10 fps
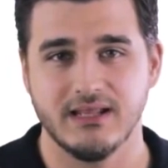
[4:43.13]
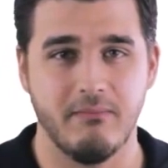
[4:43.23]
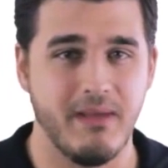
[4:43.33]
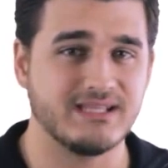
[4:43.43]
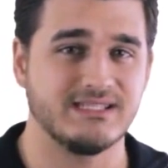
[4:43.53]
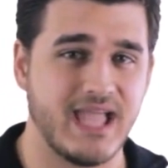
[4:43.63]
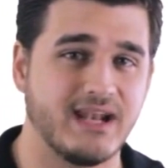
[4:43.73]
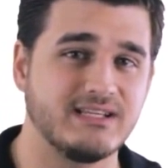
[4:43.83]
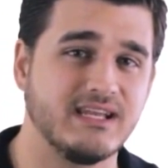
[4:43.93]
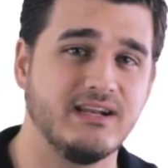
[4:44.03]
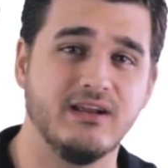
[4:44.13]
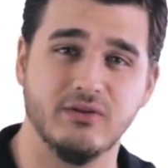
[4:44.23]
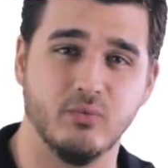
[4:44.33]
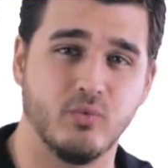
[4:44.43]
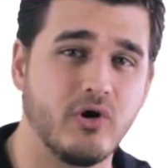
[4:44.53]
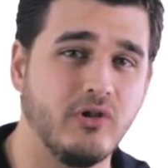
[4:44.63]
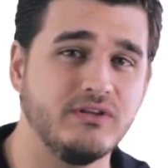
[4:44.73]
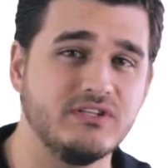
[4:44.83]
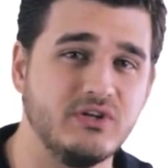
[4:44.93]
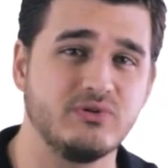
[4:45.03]
The best data center in the
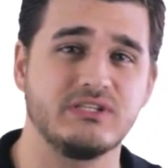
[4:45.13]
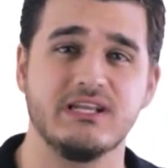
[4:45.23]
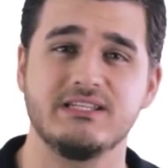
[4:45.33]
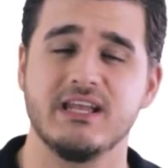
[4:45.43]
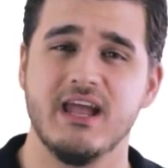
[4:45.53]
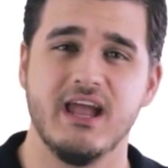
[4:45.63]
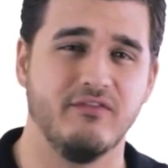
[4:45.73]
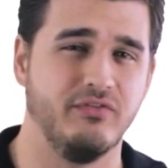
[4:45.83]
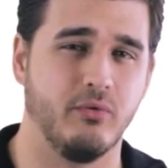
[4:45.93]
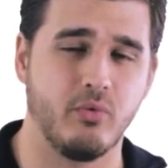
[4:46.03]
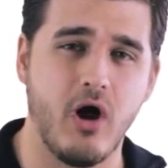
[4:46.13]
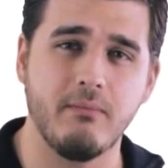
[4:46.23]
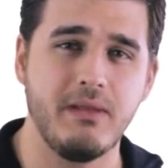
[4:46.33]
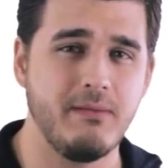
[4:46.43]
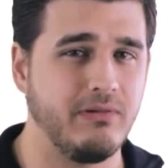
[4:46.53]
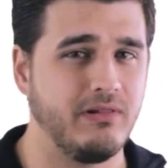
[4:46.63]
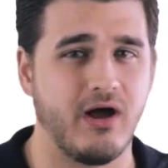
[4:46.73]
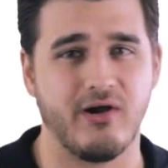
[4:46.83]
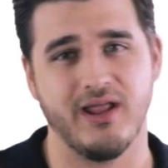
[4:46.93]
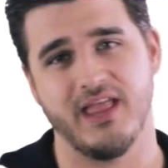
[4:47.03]
world is useless if the wrong
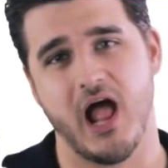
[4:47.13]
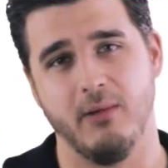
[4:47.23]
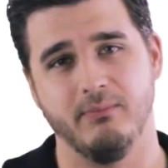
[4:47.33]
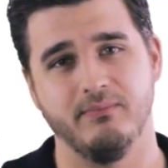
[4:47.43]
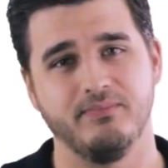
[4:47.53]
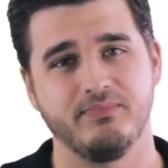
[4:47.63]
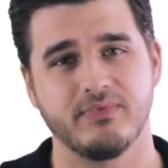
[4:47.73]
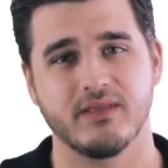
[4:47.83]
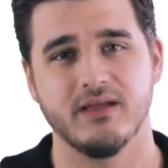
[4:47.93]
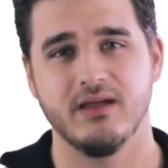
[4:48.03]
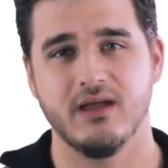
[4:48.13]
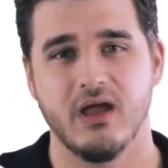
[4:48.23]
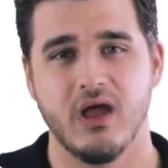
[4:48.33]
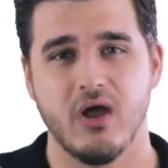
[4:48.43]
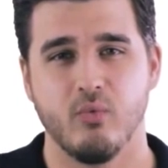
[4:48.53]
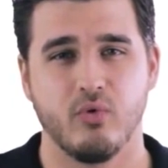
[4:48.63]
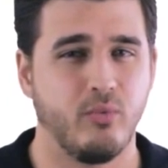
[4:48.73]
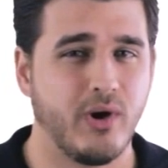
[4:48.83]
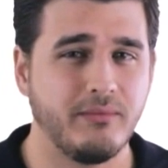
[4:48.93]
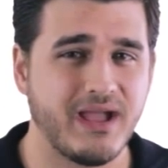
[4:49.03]
people are at the helm.
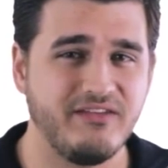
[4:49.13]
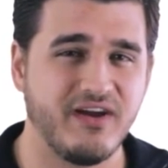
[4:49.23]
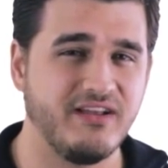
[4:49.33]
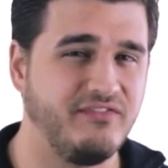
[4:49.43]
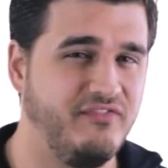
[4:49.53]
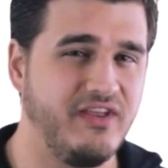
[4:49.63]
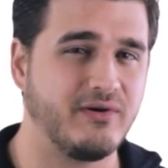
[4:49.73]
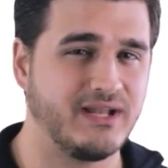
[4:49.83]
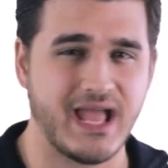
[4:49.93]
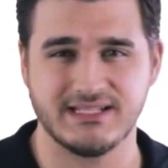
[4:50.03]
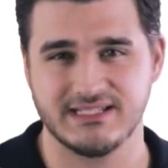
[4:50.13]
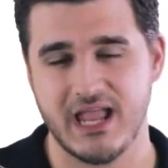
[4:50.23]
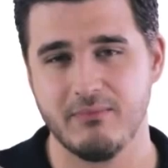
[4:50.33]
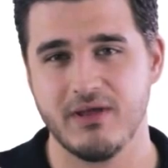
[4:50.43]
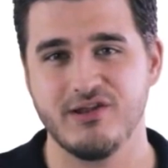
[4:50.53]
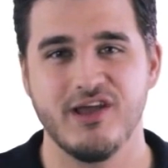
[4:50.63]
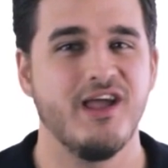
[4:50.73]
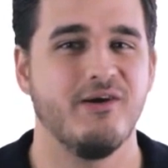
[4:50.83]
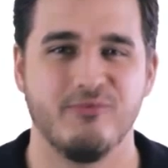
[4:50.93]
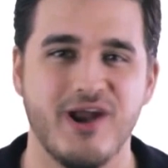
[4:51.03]
Where one might find fear in that statement,
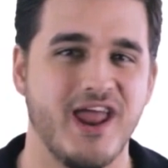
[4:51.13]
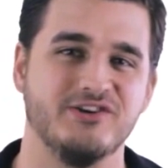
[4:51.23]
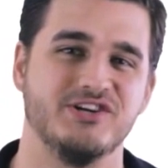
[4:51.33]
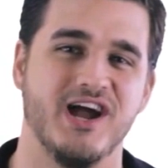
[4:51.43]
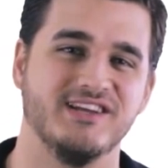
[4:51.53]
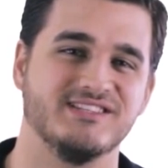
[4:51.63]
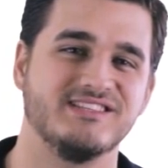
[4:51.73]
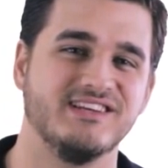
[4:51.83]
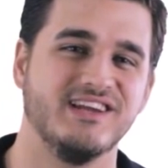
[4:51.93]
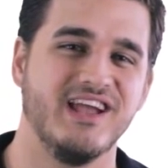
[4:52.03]
we're energized.